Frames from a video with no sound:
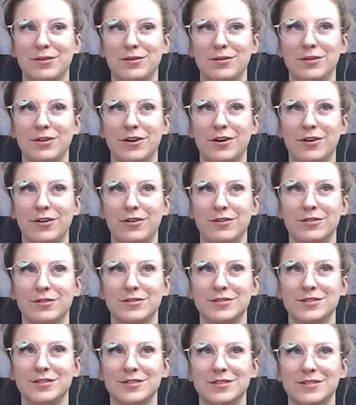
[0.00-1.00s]
Who
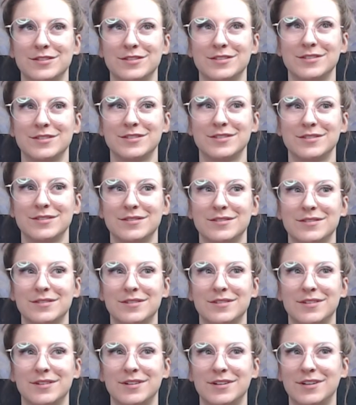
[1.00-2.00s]
knows?
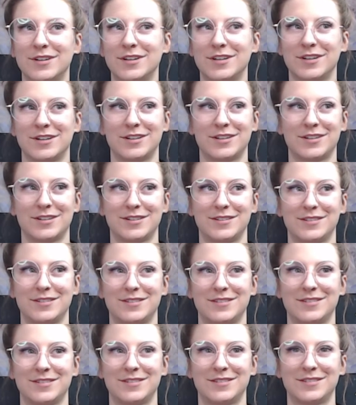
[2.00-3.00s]
Ugh.
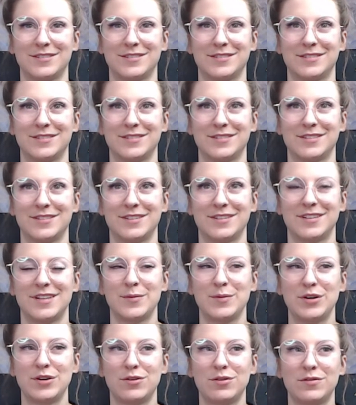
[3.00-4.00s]

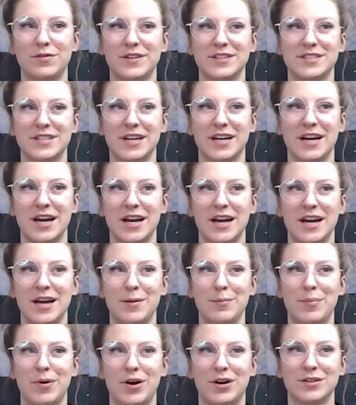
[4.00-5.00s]
Let me know if it's like
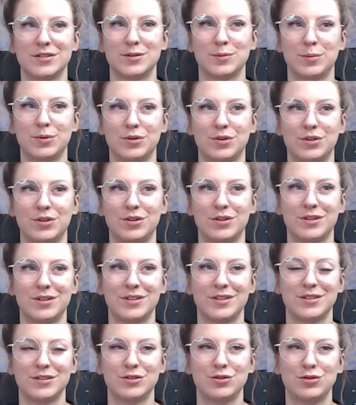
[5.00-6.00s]
impossible
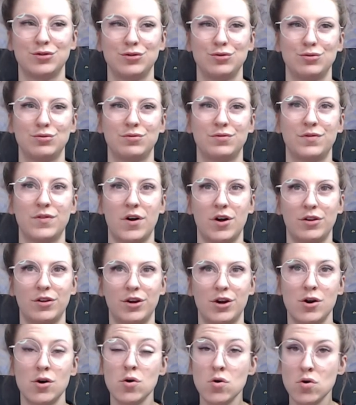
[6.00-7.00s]
to
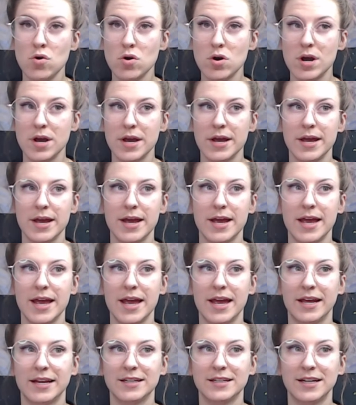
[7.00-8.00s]
follow
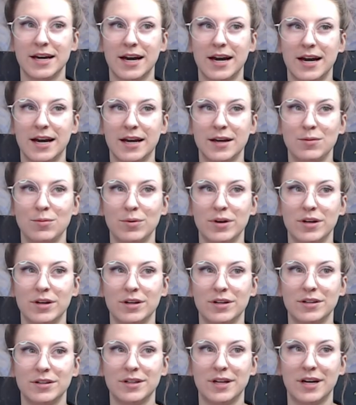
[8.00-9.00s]
and I
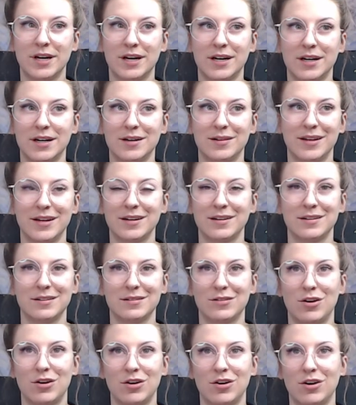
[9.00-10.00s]
will uh, like
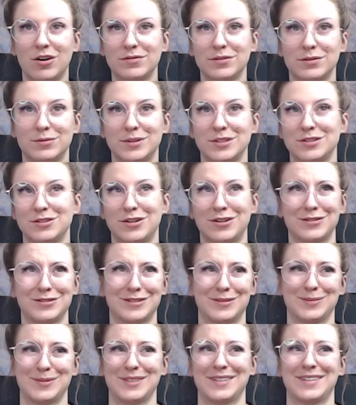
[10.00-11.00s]
log off and restart or
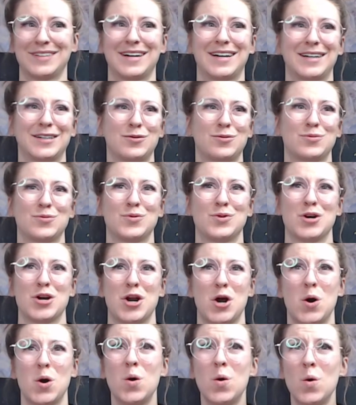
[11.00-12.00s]
something. I don't
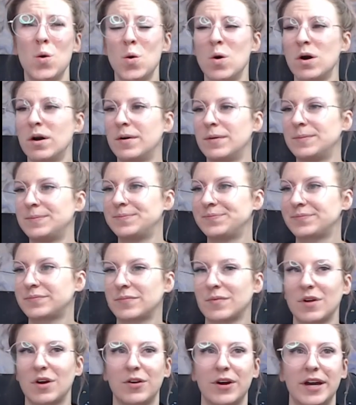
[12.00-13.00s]
know.
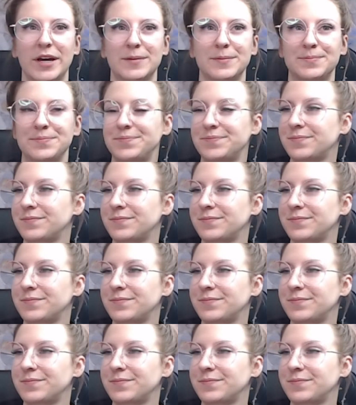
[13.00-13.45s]
Okay.